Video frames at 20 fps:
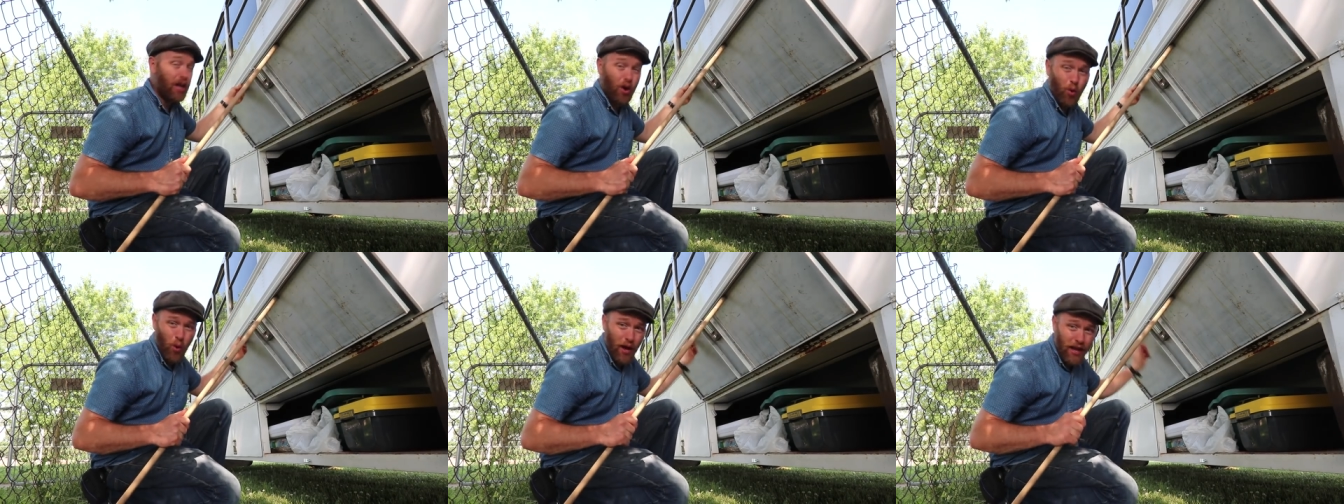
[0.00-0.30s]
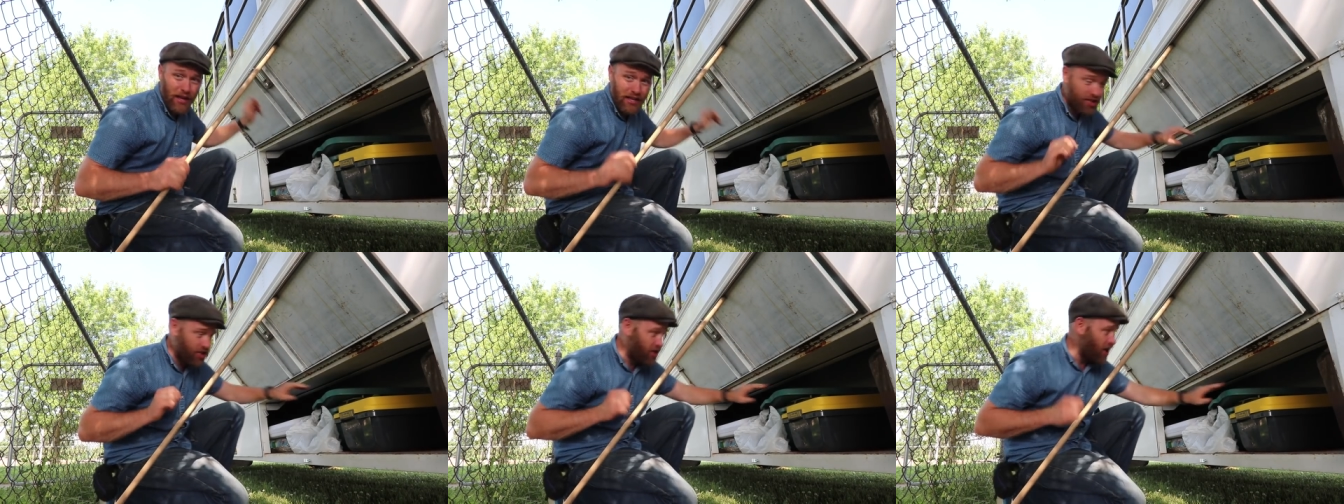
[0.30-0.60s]
quit
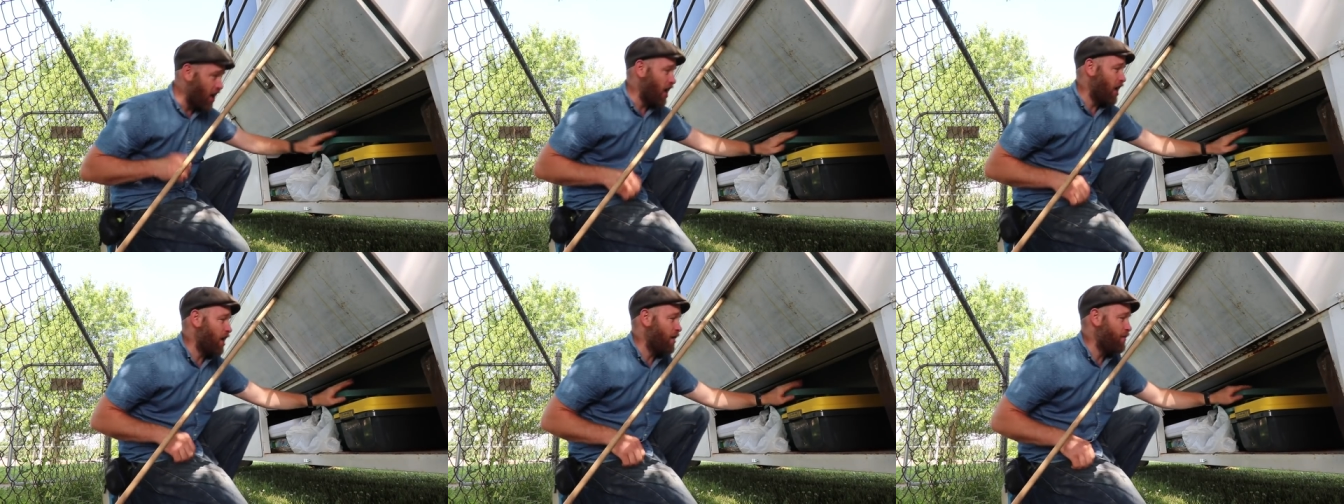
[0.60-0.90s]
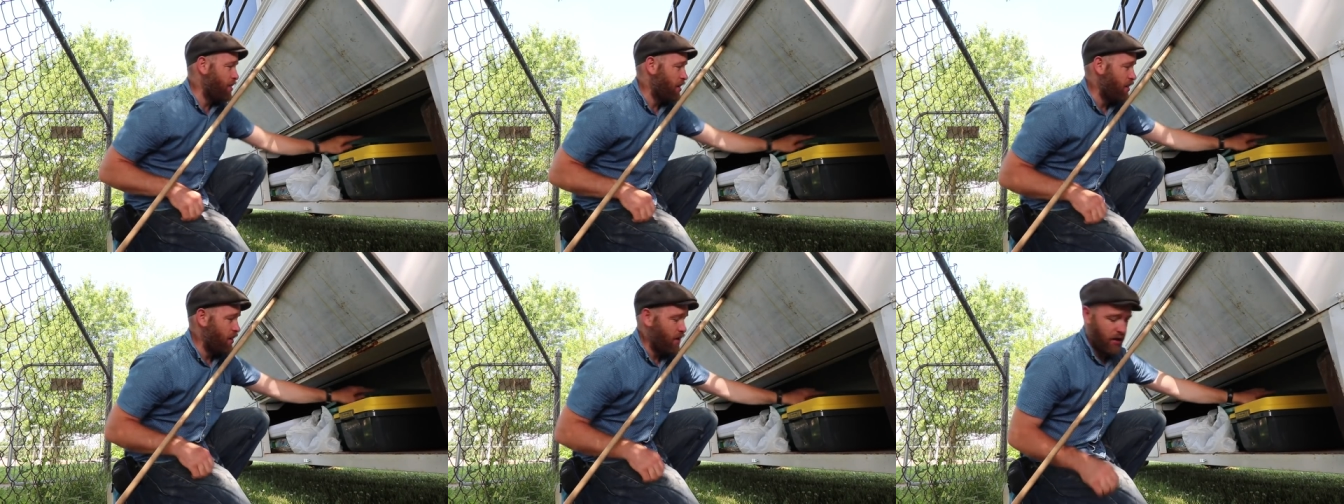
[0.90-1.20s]
his job
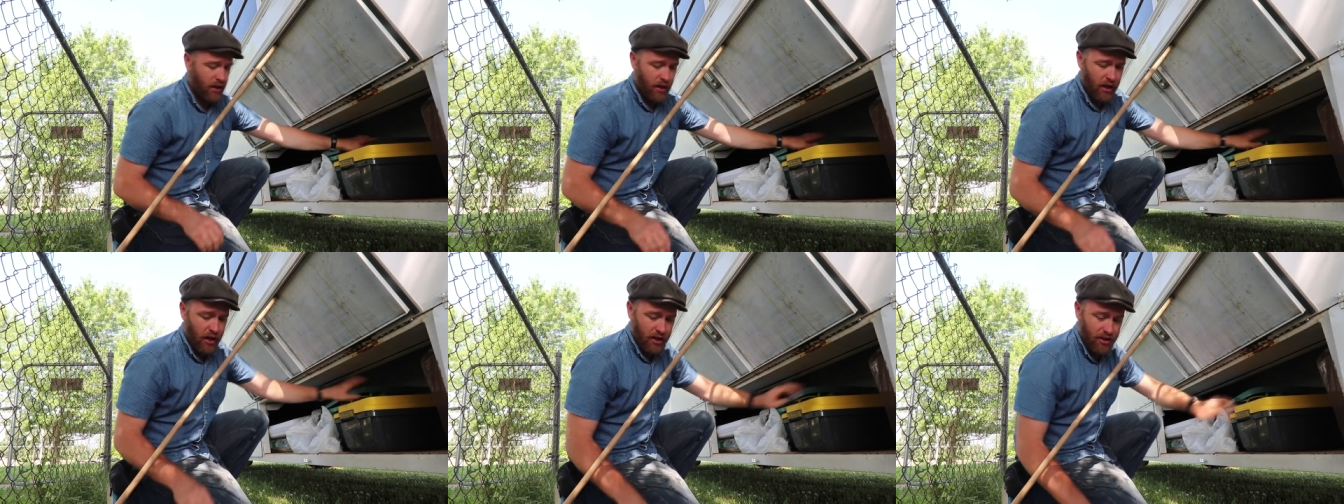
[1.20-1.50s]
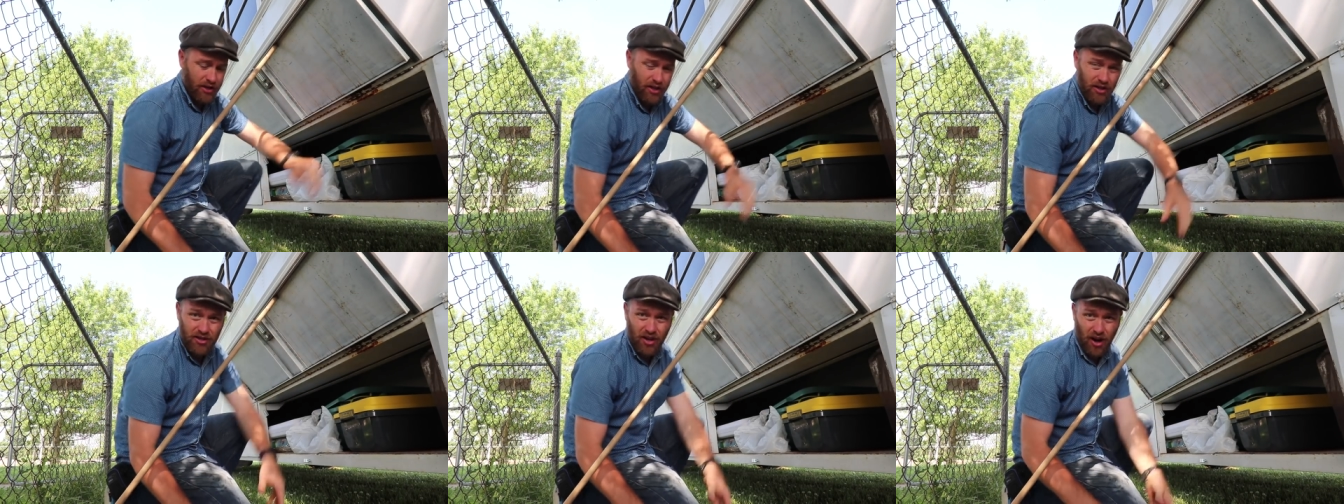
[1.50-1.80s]

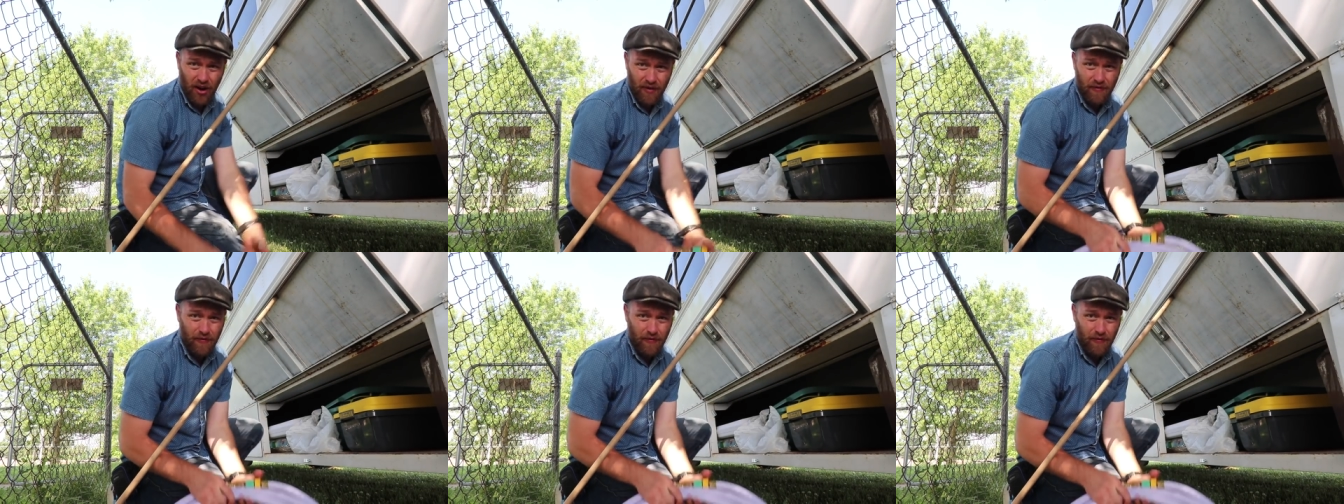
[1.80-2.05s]
to start